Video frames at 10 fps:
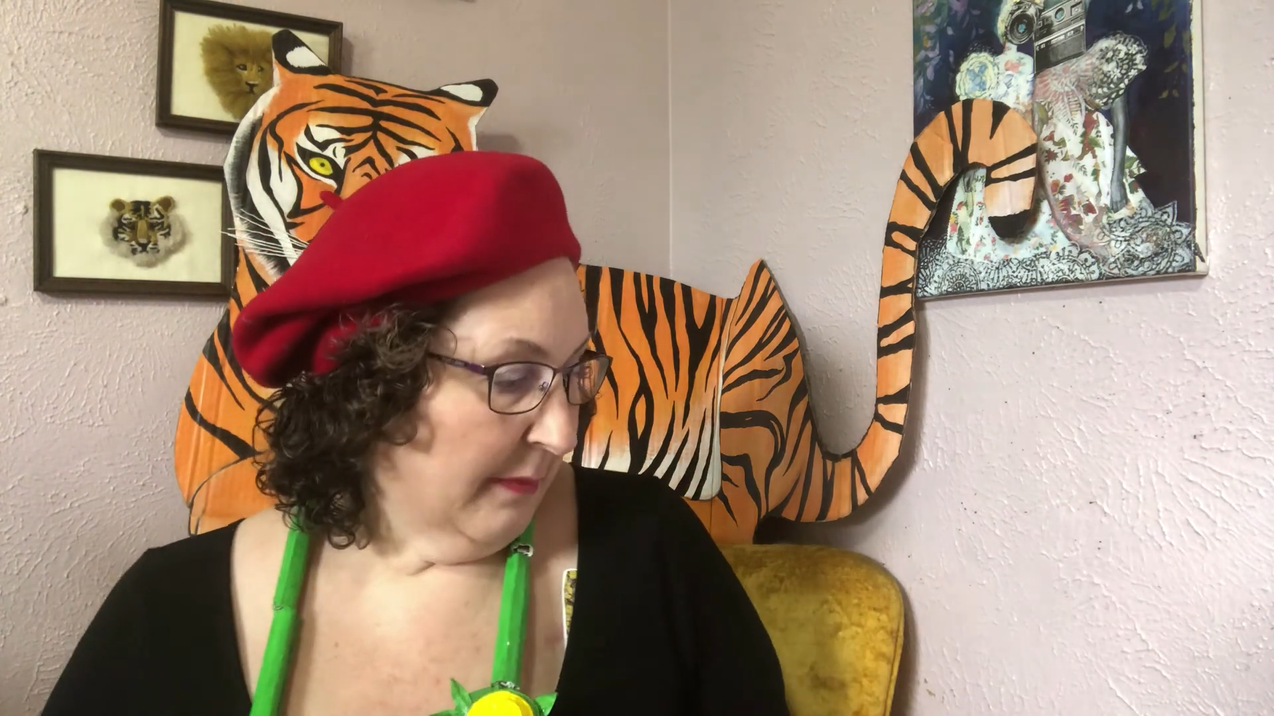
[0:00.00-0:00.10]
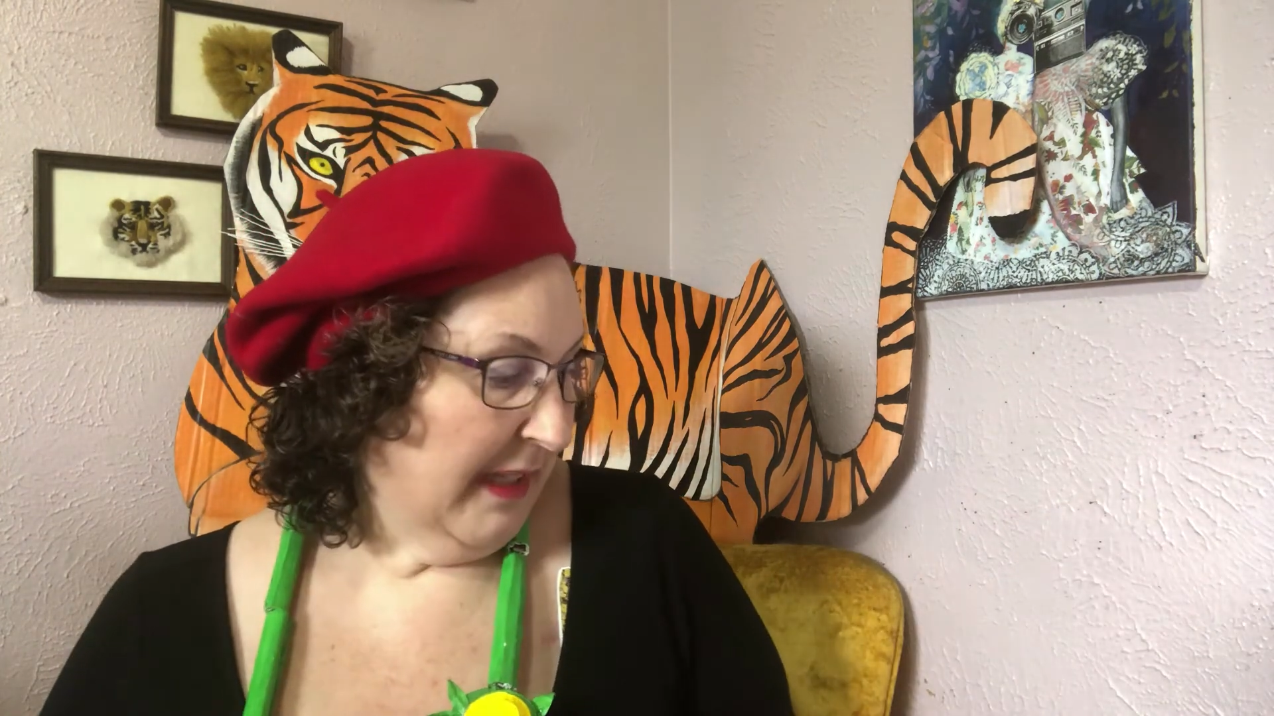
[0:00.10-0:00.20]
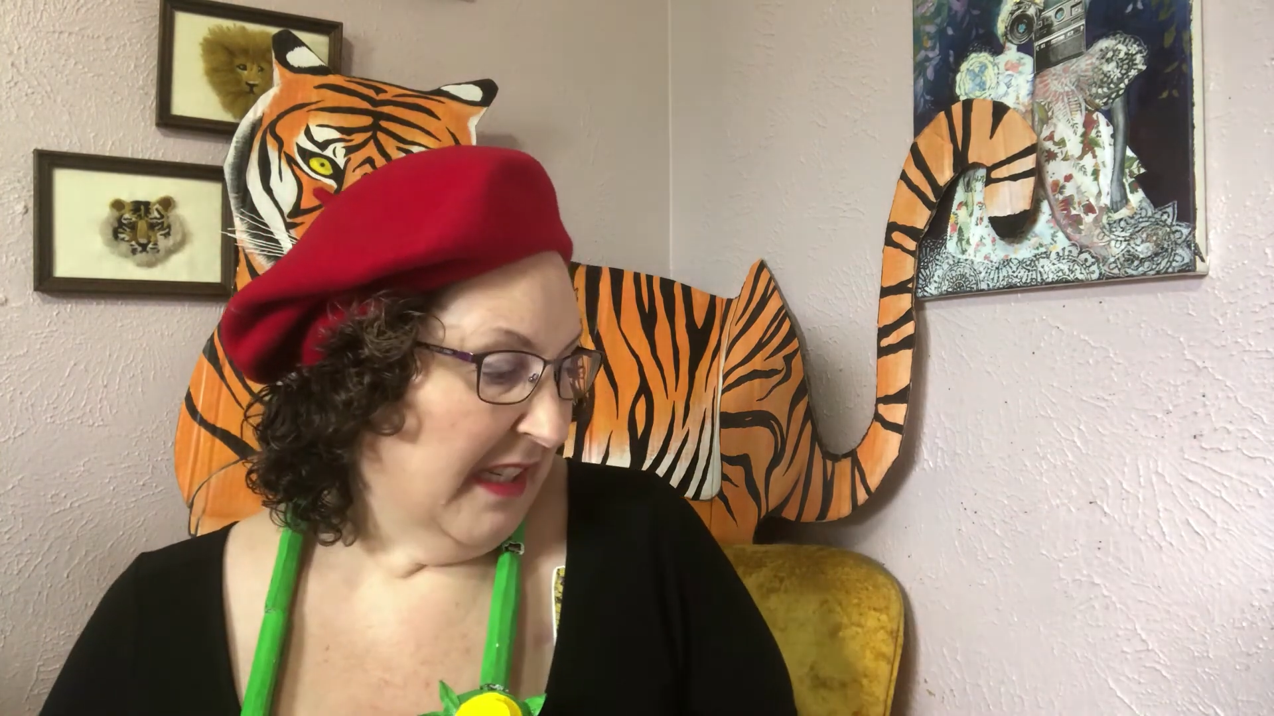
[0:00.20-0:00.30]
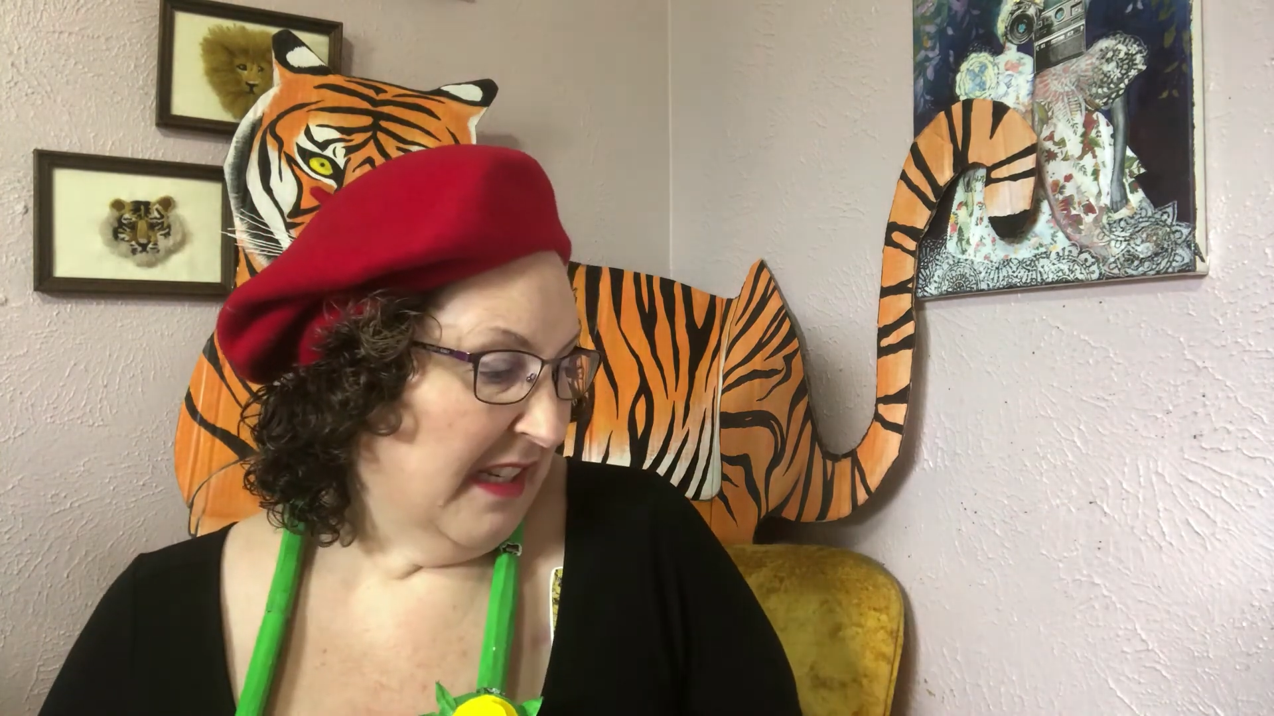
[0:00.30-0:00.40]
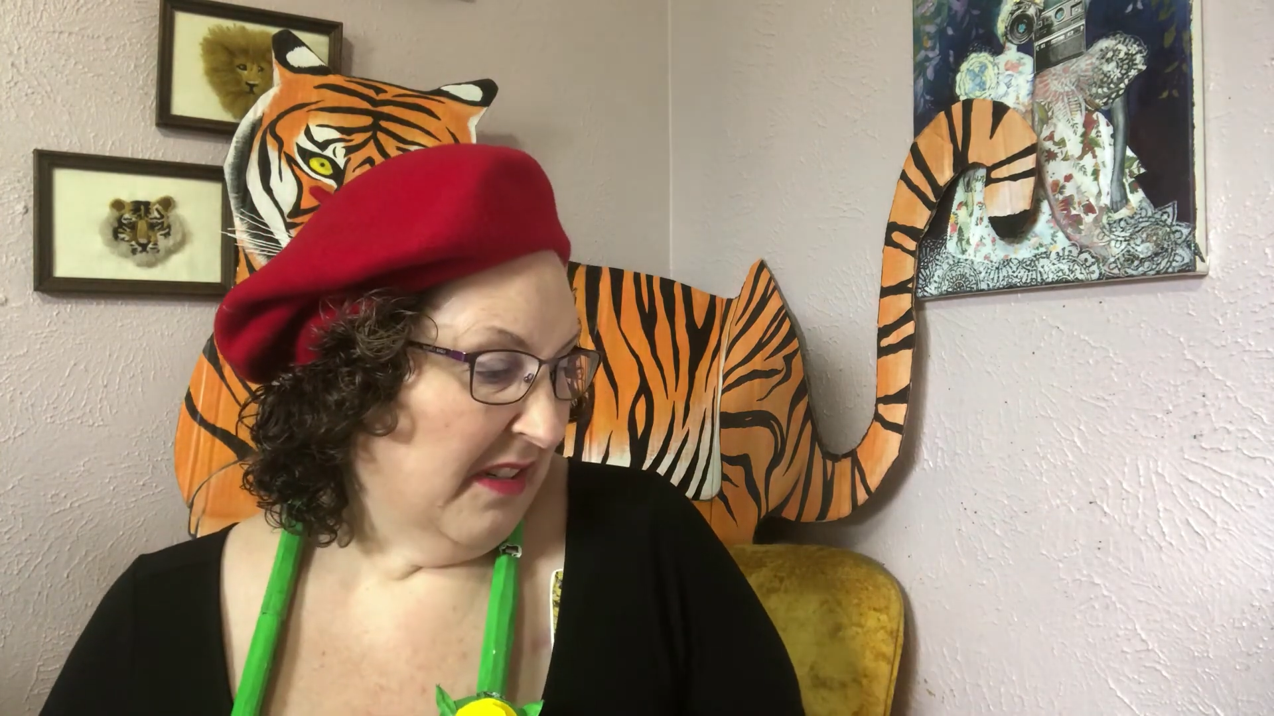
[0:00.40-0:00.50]
we
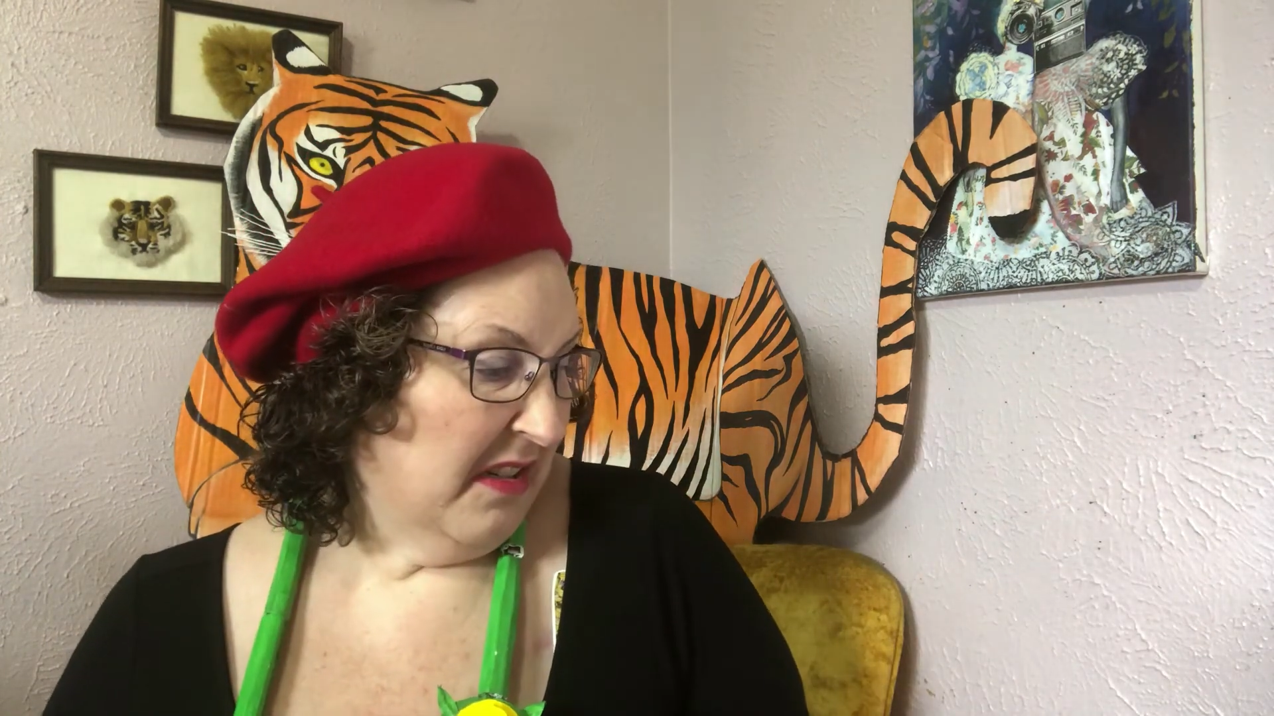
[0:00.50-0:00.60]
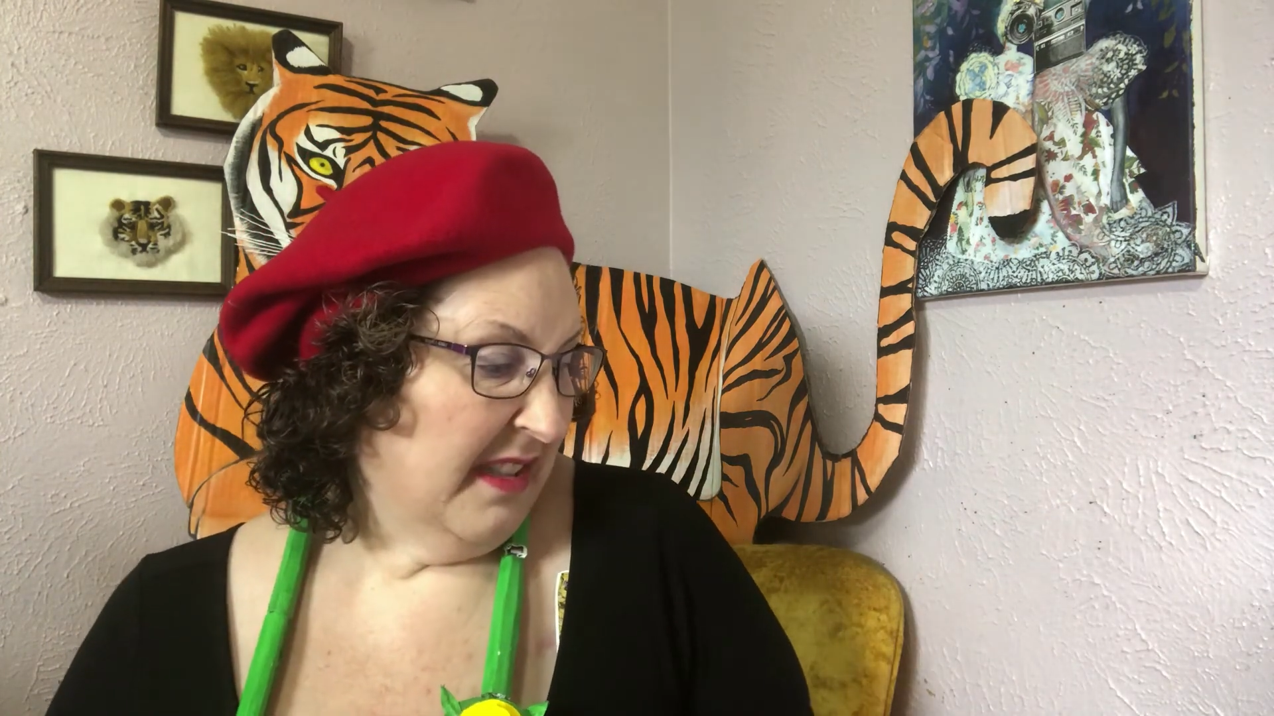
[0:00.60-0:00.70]
can end on